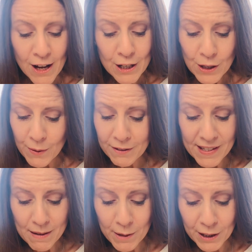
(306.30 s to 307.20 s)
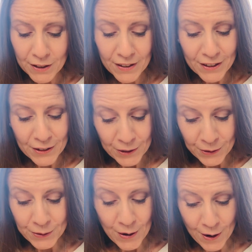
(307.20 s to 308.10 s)
So if someone
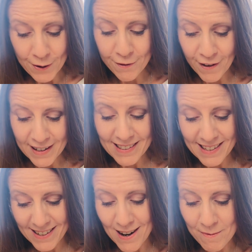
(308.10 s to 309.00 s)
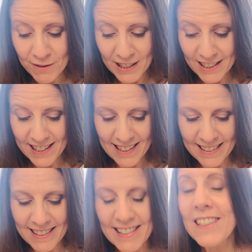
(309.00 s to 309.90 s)
you know finds this time of year
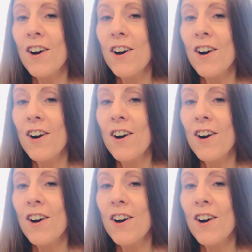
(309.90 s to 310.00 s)
challenging,